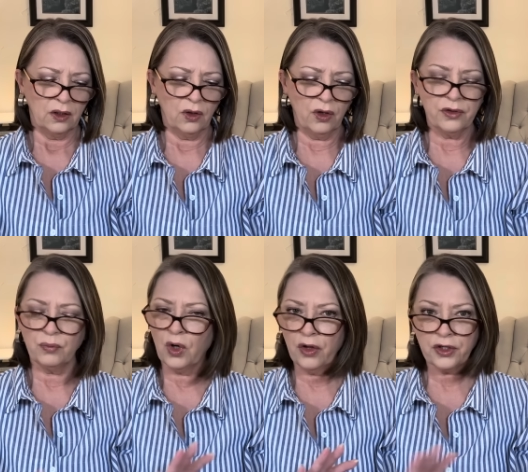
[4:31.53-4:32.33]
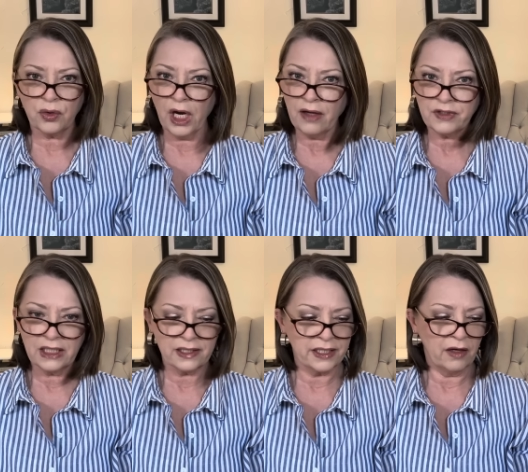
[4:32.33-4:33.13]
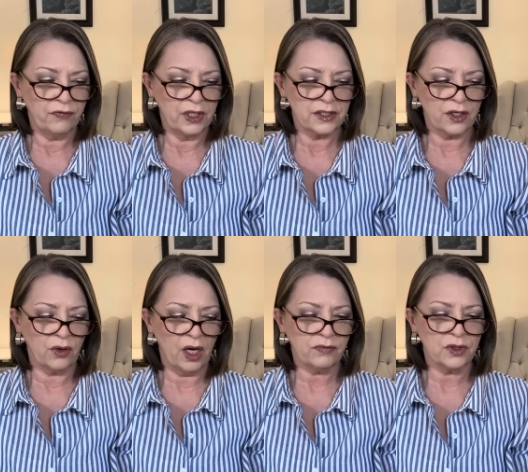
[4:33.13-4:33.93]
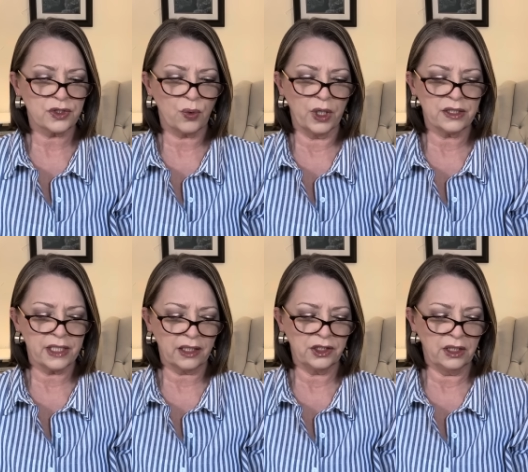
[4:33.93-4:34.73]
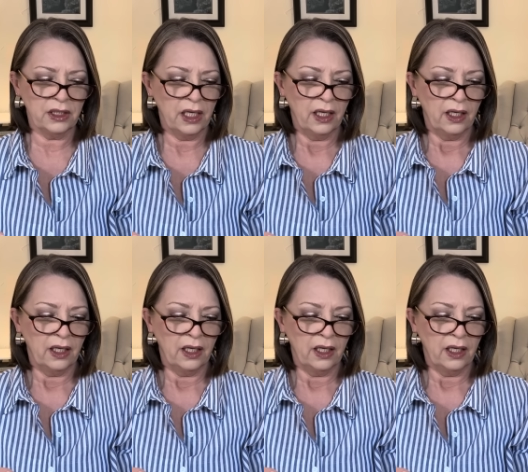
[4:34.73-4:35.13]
all, where all the crafting stuff is, the crafter square section,